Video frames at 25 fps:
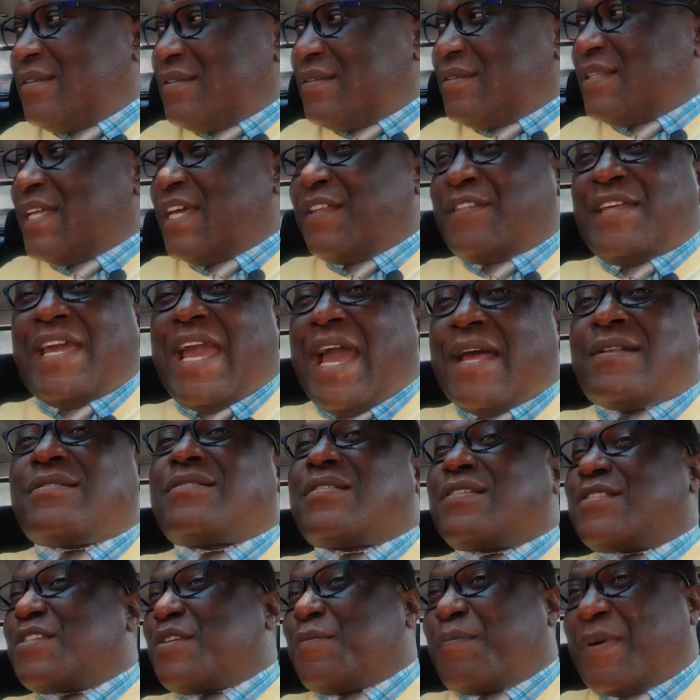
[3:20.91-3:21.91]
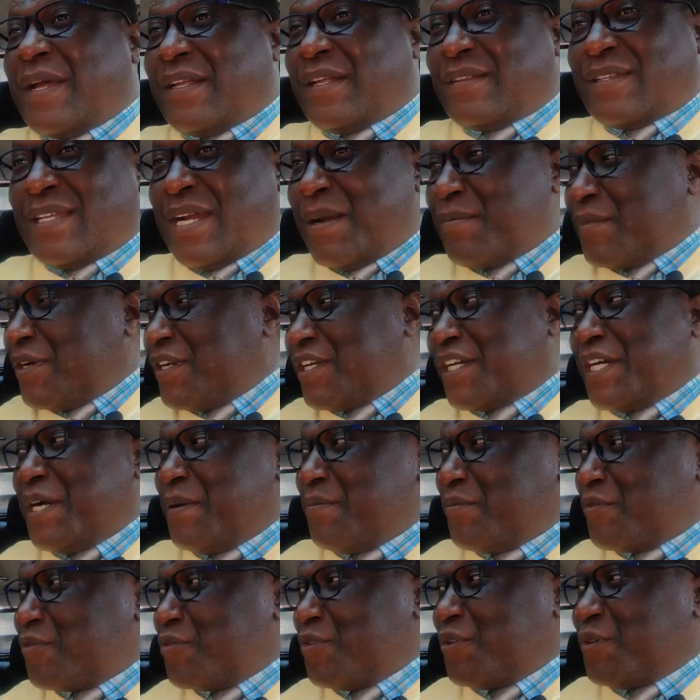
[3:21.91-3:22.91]
They anticipate that I'm going to come
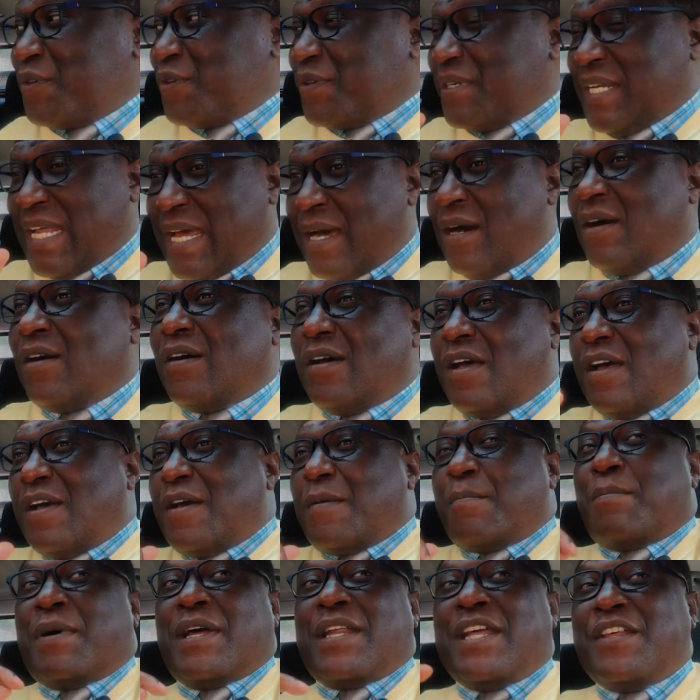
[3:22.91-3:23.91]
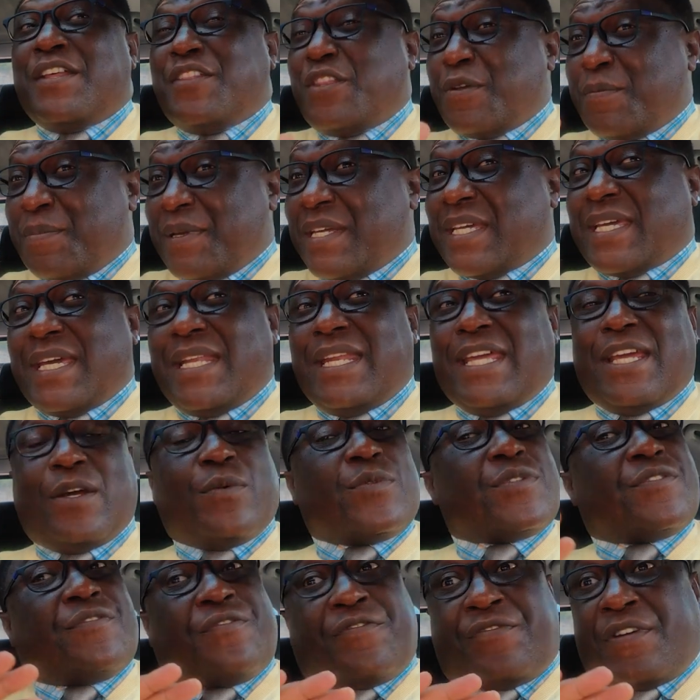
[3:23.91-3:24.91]
through now. But in the beginning, it
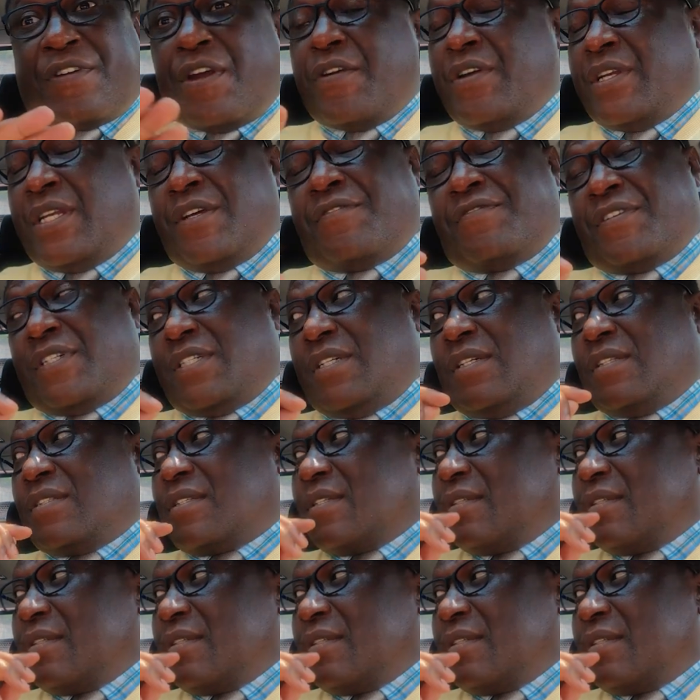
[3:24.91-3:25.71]
was very difficult.